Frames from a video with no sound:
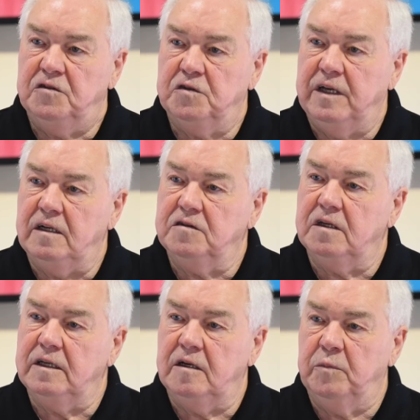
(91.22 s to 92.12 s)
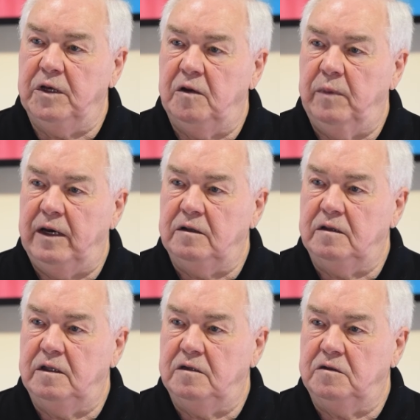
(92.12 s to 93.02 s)
Tell us a little bit
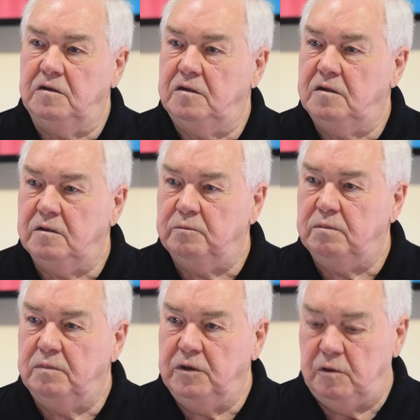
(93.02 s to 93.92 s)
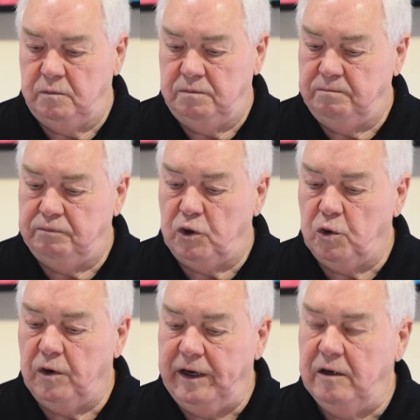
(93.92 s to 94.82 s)
about this, you know,
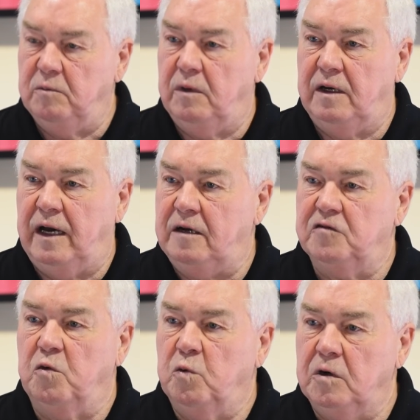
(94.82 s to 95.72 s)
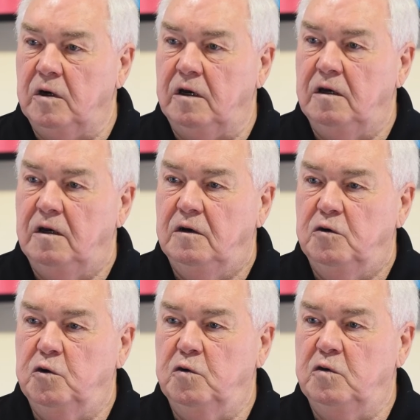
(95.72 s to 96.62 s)
program. Uh, how does it work?
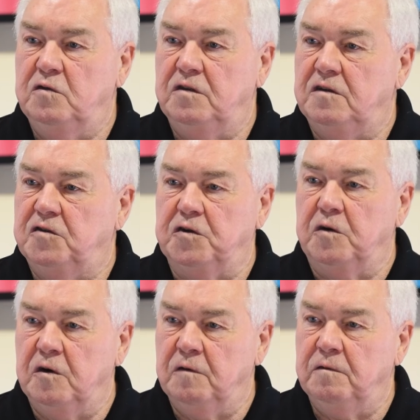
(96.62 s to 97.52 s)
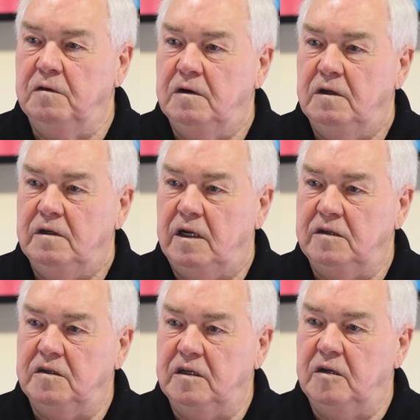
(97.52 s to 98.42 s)
Who is it served? Tell
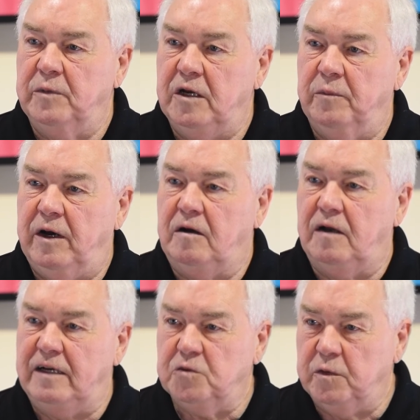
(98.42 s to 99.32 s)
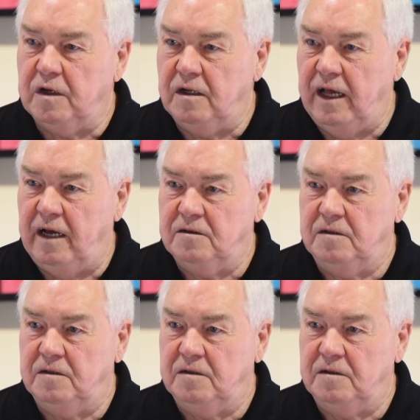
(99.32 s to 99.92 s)
us a little bit about Class with a Glass.